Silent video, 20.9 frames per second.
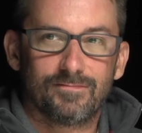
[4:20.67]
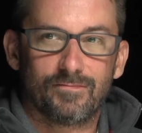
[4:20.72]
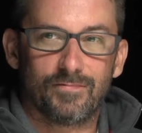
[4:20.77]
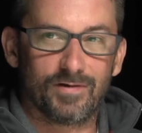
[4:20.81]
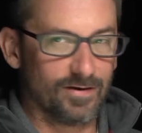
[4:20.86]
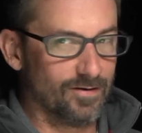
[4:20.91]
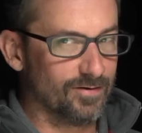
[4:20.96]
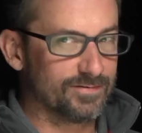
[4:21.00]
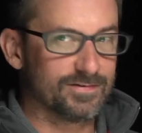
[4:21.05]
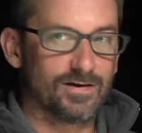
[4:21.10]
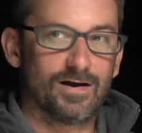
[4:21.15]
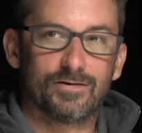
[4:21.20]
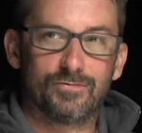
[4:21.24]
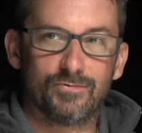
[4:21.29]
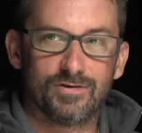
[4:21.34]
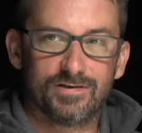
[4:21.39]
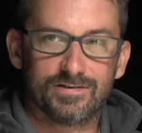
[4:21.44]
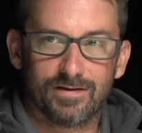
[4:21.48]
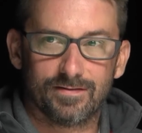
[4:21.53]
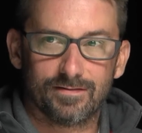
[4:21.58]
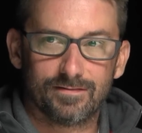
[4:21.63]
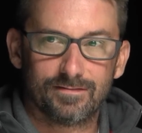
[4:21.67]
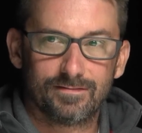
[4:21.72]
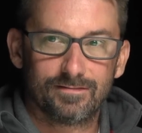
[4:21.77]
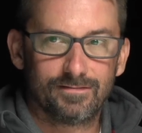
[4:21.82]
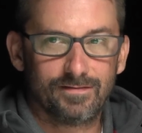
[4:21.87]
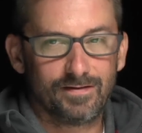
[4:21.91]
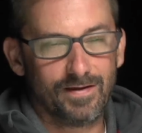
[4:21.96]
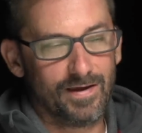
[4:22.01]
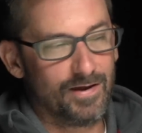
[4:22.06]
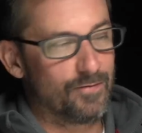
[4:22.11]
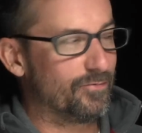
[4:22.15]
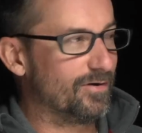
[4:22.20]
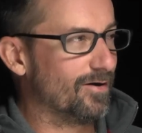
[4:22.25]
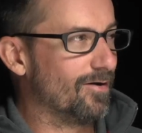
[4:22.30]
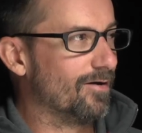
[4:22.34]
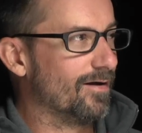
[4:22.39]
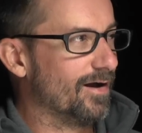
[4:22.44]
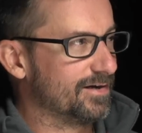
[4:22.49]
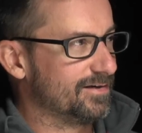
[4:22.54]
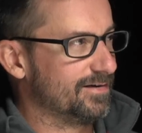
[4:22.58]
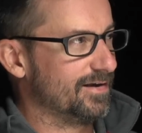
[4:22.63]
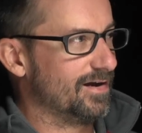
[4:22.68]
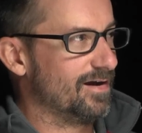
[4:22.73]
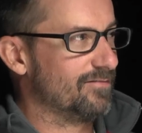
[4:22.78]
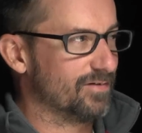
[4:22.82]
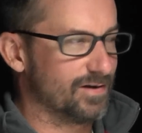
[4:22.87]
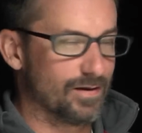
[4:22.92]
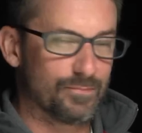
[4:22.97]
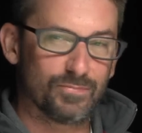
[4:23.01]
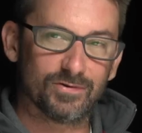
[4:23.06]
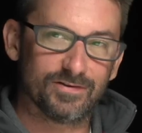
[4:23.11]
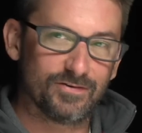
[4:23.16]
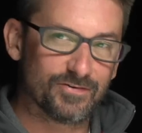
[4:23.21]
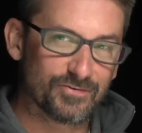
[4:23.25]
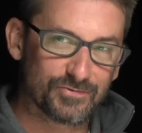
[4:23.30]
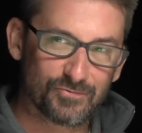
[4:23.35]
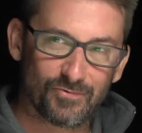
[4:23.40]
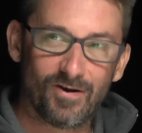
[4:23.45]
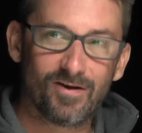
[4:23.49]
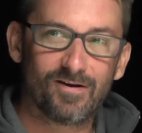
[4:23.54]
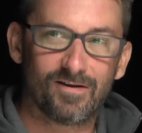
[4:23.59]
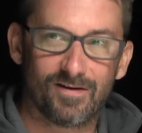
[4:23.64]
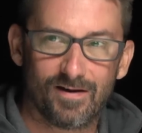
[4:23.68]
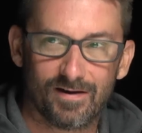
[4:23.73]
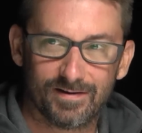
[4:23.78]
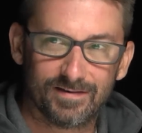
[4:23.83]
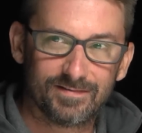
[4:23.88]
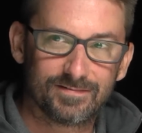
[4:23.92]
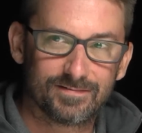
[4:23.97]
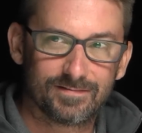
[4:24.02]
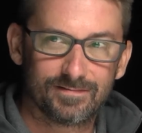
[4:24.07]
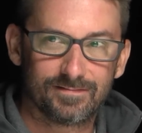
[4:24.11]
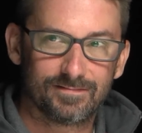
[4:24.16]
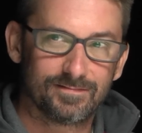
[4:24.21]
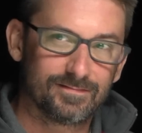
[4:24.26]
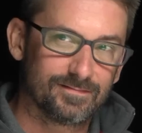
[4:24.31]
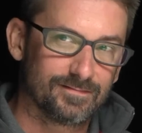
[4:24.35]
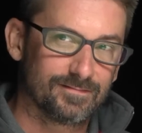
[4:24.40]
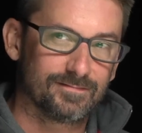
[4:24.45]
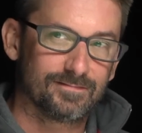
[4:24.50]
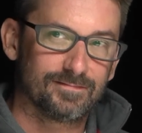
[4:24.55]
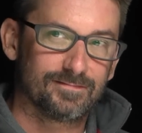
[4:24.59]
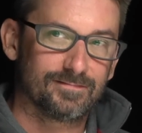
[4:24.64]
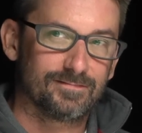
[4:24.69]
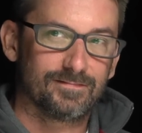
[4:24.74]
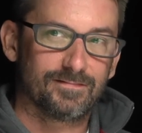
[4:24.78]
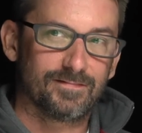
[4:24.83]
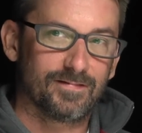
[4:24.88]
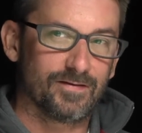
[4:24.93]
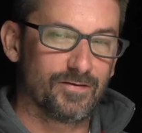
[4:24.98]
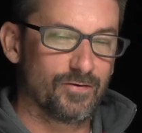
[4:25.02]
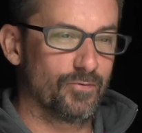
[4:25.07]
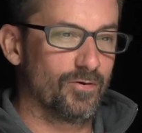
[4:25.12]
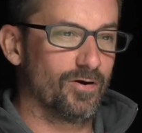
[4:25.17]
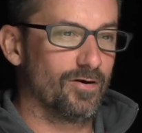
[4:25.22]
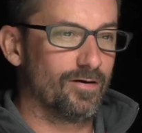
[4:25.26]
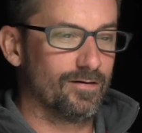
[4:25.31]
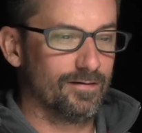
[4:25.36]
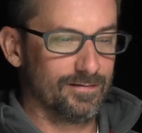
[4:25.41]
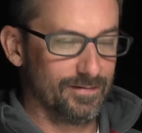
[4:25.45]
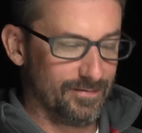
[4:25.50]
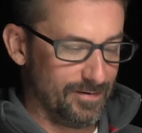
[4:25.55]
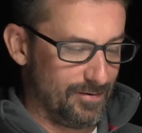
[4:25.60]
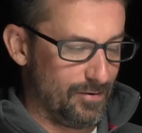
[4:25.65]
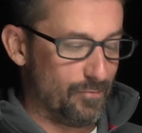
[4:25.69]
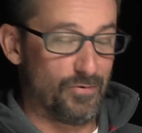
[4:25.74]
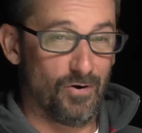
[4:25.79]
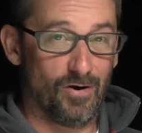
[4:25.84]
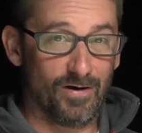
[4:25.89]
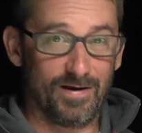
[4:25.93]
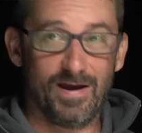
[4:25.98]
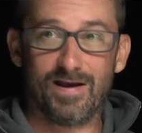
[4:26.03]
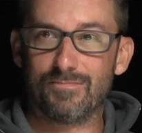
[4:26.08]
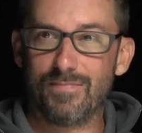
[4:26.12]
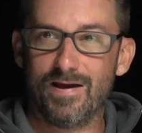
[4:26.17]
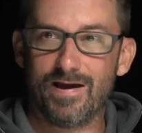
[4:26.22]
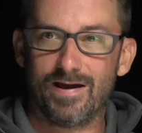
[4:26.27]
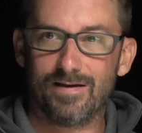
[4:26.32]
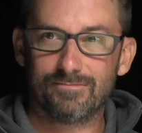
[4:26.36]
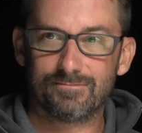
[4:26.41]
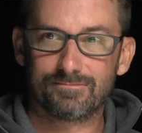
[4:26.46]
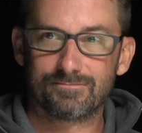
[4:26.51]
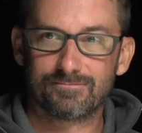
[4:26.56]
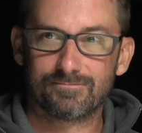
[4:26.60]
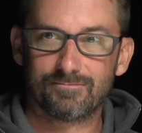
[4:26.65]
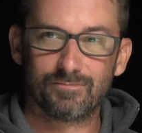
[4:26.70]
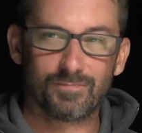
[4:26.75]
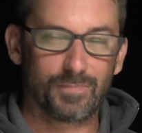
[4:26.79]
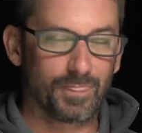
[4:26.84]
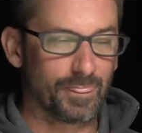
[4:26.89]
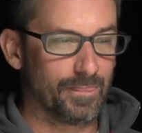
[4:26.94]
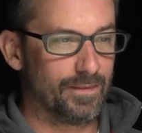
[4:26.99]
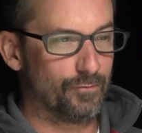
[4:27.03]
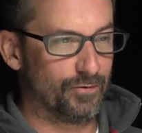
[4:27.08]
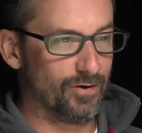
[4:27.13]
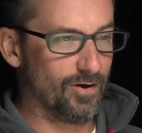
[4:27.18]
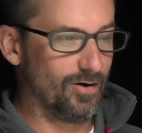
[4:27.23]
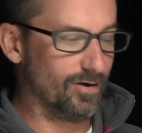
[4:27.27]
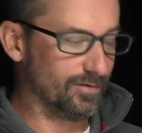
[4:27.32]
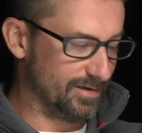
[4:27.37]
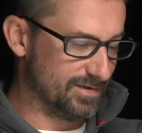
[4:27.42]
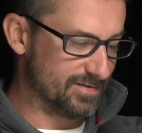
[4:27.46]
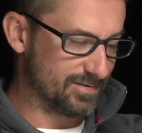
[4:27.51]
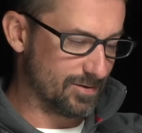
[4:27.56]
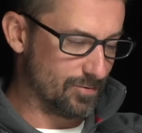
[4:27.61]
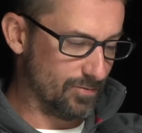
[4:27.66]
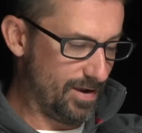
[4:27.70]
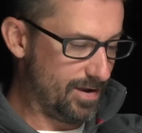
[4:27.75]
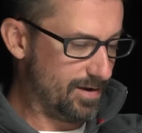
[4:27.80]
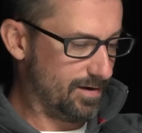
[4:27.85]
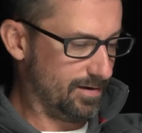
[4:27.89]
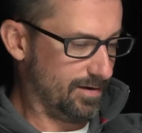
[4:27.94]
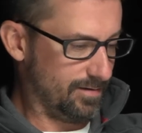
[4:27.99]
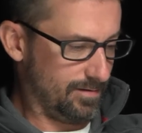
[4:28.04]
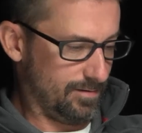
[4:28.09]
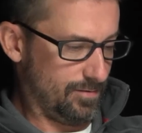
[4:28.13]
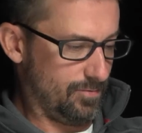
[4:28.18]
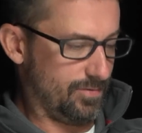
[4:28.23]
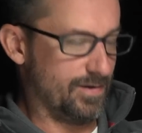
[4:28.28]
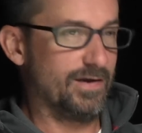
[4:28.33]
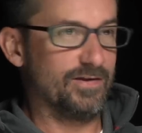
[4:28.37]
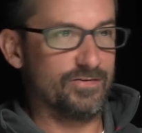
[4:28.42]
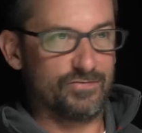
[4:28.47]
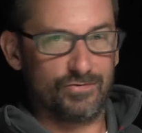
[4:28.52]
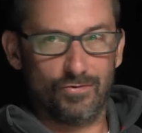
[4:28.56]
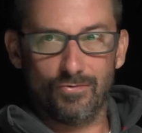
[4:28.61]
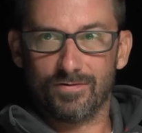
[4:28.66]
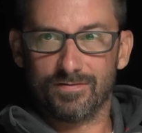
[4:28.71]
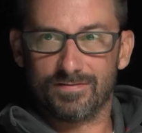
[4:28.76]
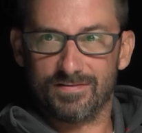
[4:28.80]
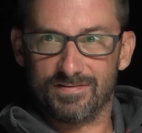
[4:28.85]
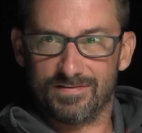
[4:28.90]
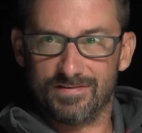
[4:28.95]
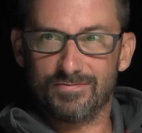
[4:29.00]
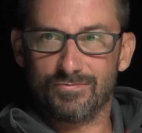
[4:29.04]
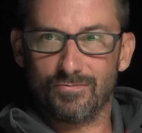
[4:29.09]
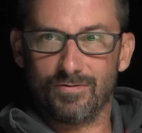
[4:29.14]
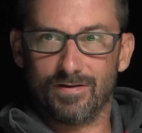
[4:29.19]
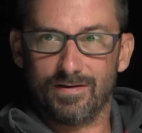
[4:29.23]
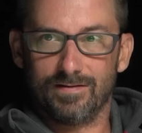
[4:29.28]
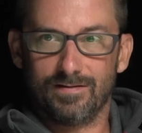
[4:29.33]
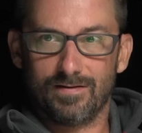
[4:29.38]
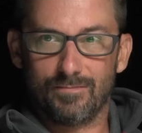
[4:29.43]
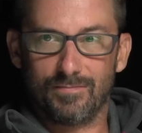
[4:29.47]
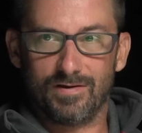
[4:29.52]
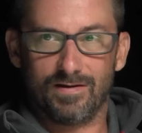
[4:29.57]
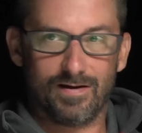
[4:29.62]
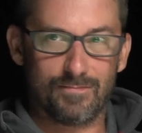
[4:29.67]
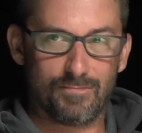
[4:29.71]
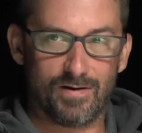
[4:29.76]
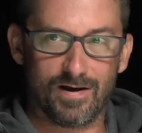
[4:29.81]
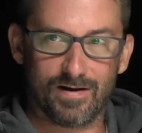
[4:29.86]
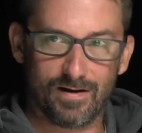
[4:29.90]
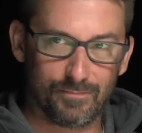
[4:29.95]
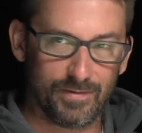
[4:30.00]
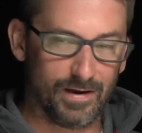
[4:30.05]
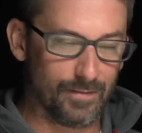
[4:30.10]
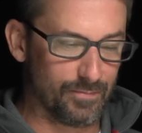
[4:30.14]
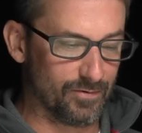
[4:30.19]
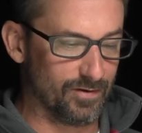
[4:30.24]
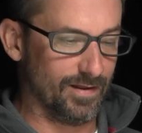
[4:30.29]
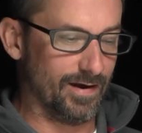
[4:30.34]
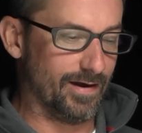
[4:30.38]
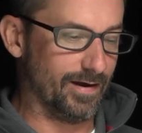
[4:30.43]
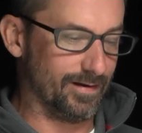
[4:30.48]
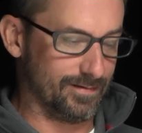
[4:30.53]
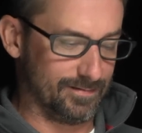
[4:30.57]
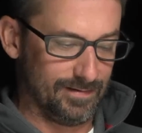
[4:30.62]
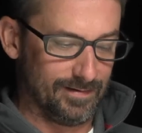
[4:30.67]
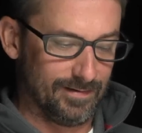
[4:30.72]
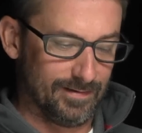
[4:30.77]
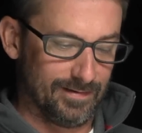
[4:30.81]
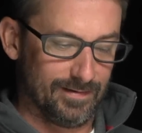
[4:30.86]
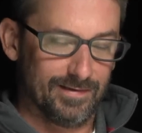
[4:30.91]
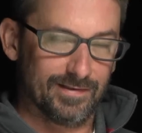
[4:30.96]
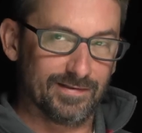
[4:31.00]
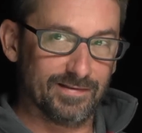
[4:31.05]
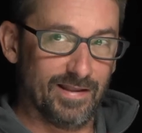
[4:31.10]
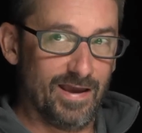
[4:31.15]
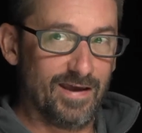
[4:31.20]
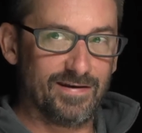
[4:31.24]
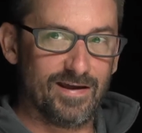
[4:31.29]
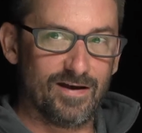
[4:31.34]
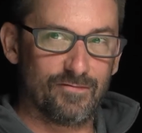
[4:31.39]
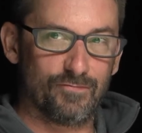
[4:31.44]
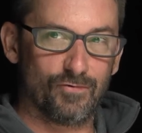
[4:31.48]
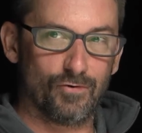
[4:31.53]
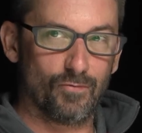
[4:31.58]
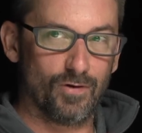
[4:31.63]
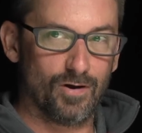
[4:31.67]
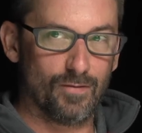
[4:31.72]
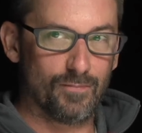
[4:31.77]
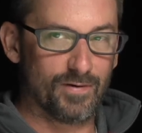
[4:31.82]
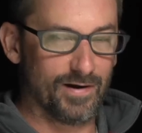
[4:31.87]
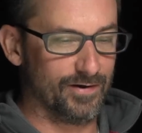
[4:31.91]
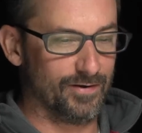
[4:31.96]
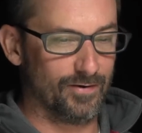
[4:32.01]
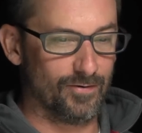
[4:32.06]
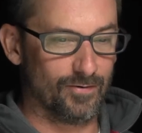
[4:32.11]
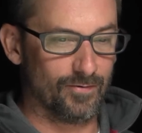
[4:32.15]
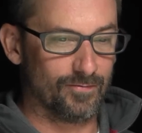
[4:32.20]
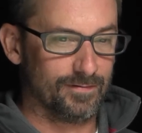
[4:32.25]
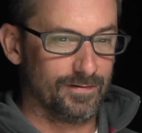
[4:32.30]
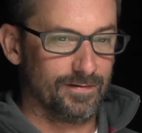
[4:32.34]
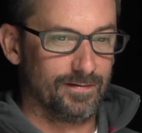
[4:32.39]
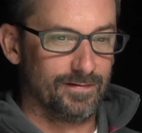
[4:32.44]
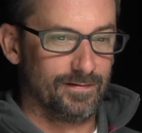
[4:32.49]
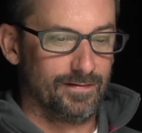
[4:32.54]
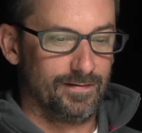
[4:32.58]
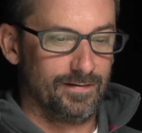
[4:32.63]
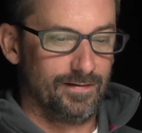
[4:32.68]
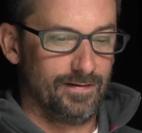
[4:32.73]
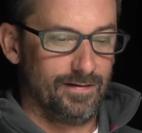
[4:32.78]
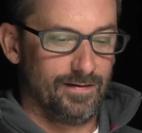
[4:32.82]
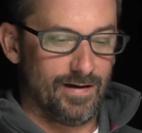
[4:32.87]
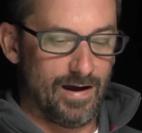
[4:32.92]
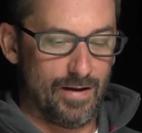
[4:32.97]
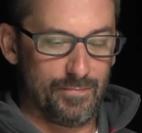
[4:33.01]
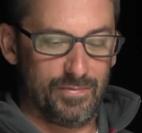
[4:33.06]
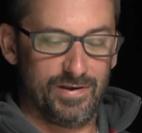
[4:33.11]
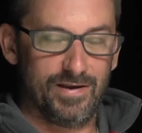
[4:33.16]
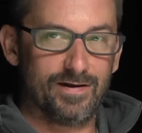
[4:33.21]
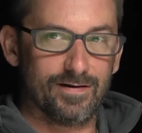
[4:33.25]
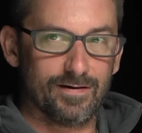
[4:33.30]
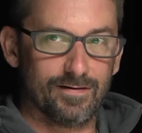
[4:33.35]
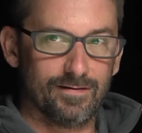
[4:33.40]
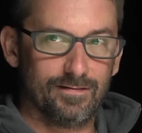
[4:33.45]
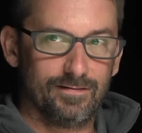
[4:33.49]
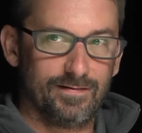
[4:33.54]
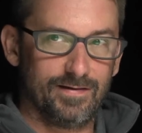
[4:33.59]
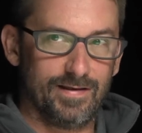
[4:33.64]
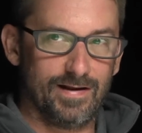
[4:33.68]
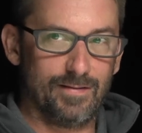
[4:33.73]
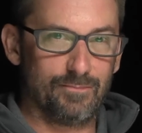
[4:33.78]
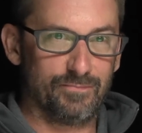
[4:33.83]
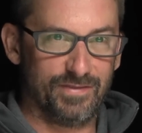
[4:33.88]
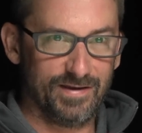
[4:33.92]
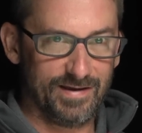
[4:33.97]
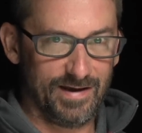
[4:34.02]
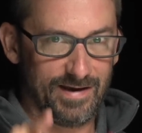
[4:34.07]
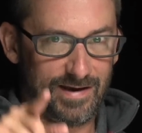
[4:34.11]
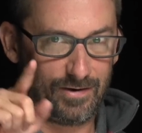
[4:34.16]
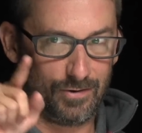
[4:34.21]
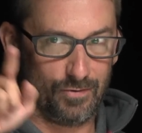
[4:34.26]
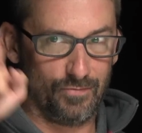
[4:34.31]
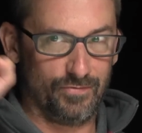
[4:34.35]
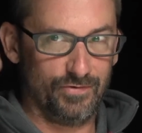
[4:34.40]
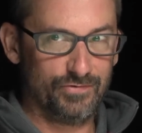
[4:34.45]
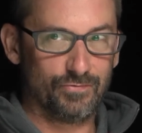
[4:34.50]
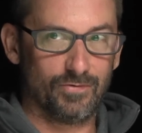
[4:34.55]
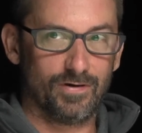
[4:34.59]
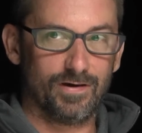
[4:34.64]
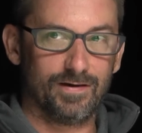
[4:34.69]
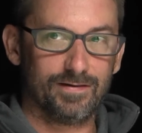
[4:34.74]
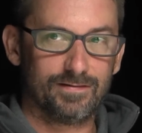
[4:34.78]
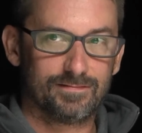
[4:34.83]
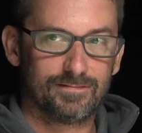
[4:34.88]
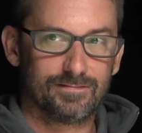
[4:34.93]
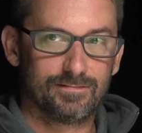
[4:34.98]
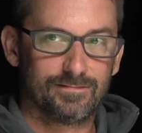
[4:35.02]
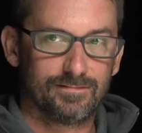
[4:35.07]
We can all talk to each other. Hey, we all actually have a couple liters of water on us. You know, we all got a map, and we all at least go, hey, okay, it's north, it's this way. I mean, I might not be able to like land nav real well, but I know I'm here, and I'm thinking I got to go this way.